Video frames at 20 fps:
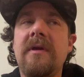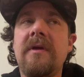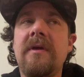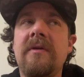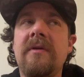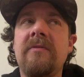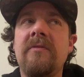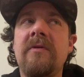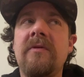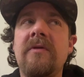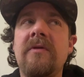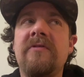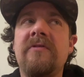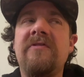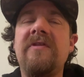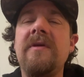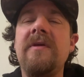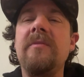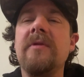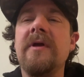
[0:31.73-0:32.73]
it, it
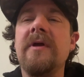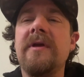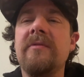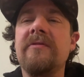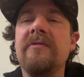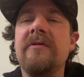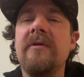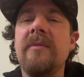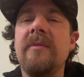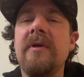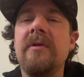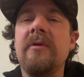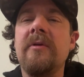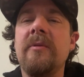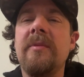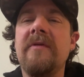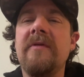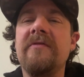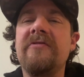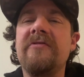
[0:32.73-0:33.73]
seemed like it was going to be a
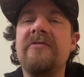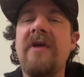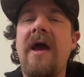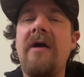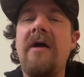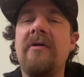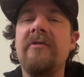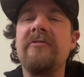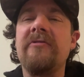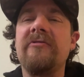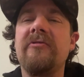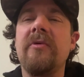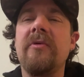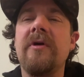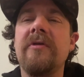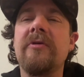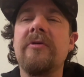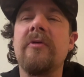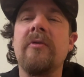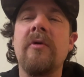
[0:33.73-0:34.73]
little bit of a challenge
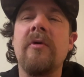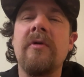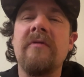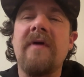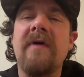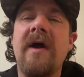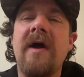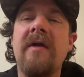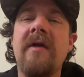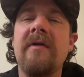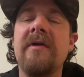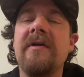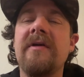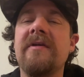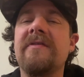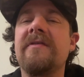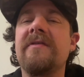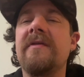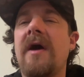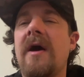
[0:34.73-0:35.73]
with
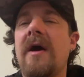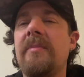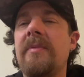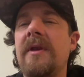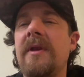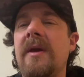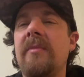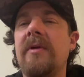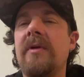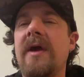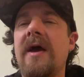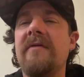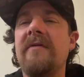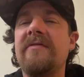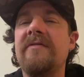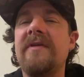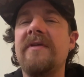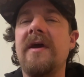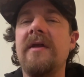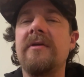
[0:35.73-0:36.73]
coronavirus and not being able to
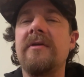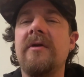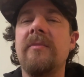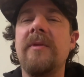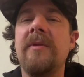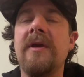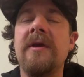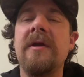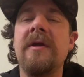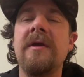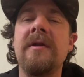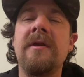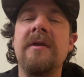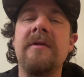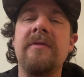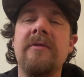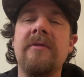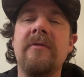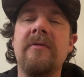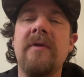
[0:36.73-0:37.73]
have Ted come in
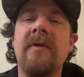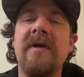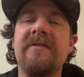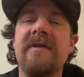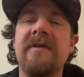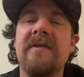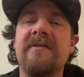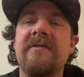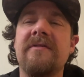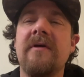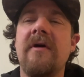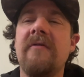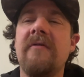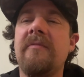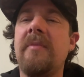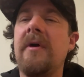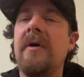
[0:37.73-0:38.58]
and the rest of that stuff.